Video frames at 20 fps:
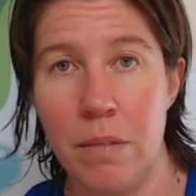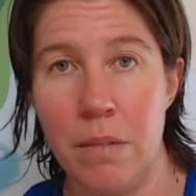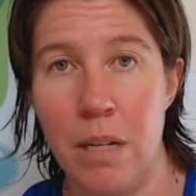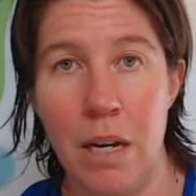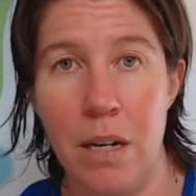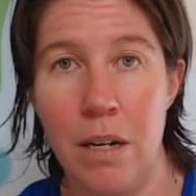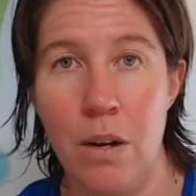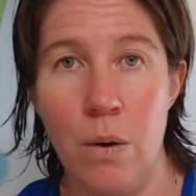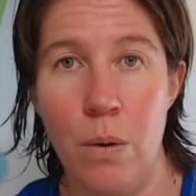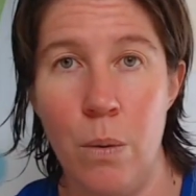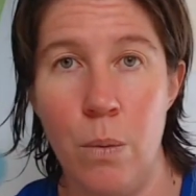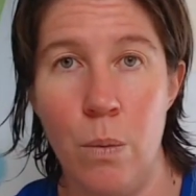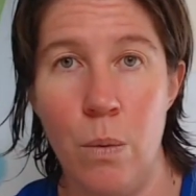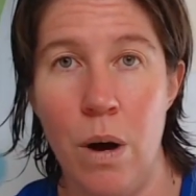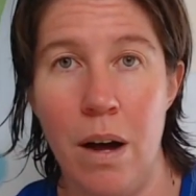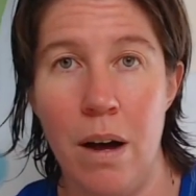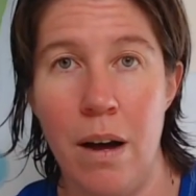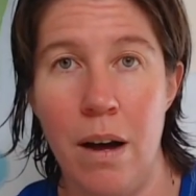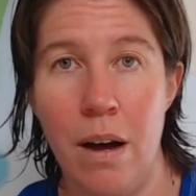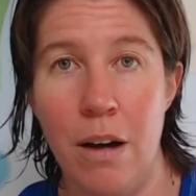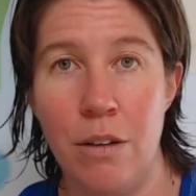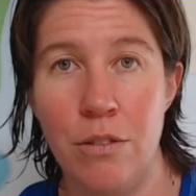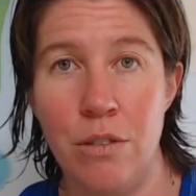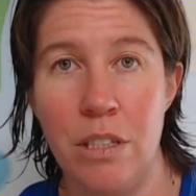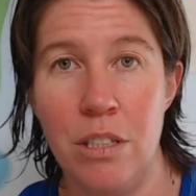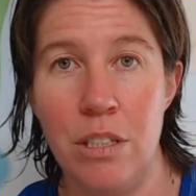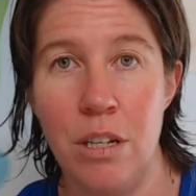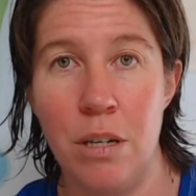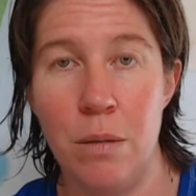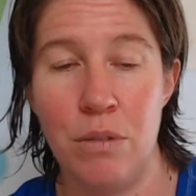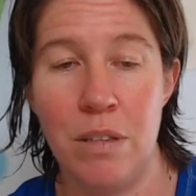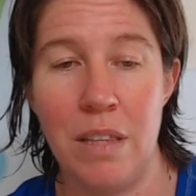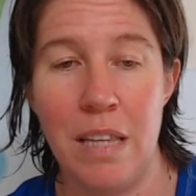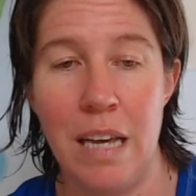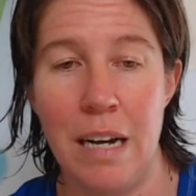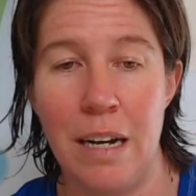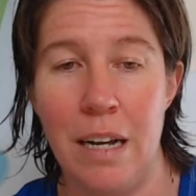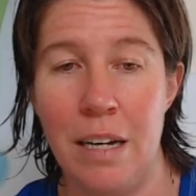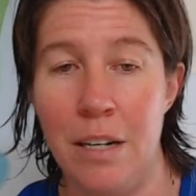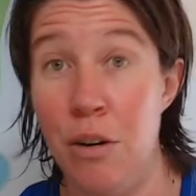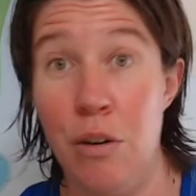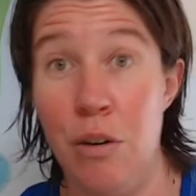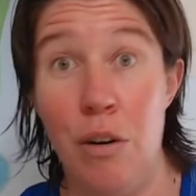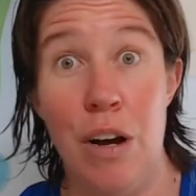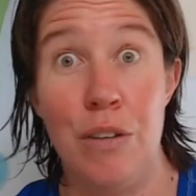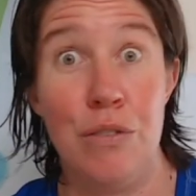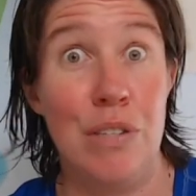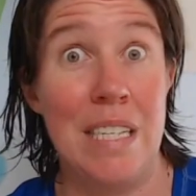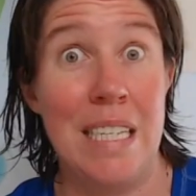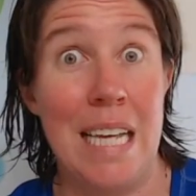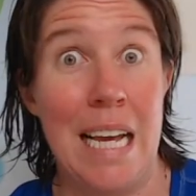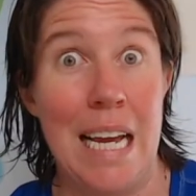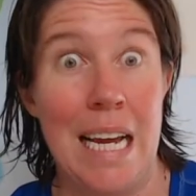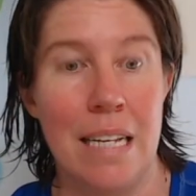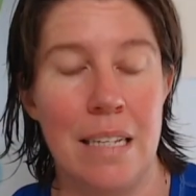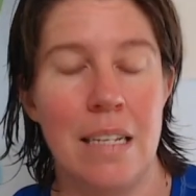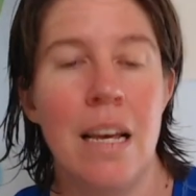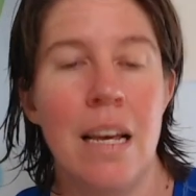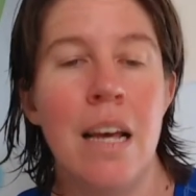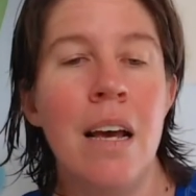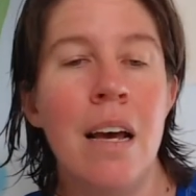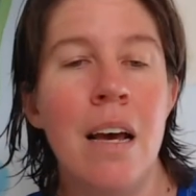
I know how to interpret that. I don't know how to say it.